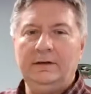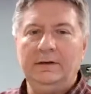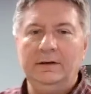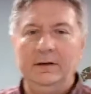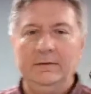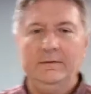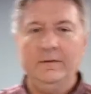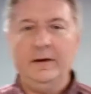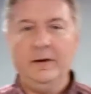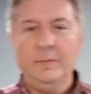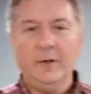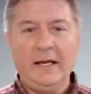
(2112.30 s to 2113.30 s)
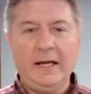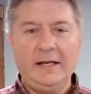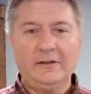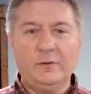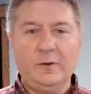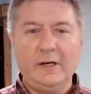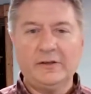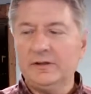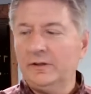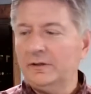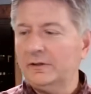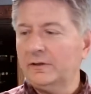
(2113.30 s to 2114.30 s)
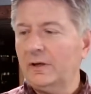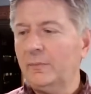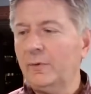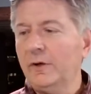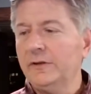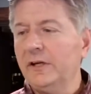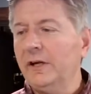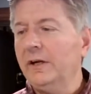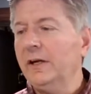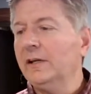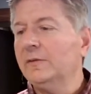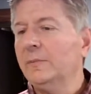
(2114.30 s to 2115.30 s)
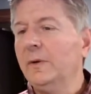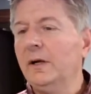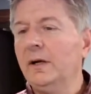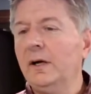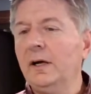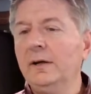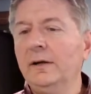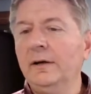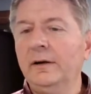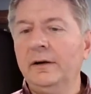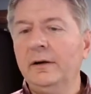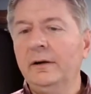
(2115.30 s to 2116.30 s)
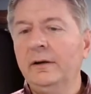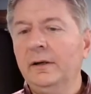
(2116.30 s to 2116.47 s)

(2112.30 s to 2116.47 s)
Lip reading: If anybody has questions, I appreciate you guys being on here.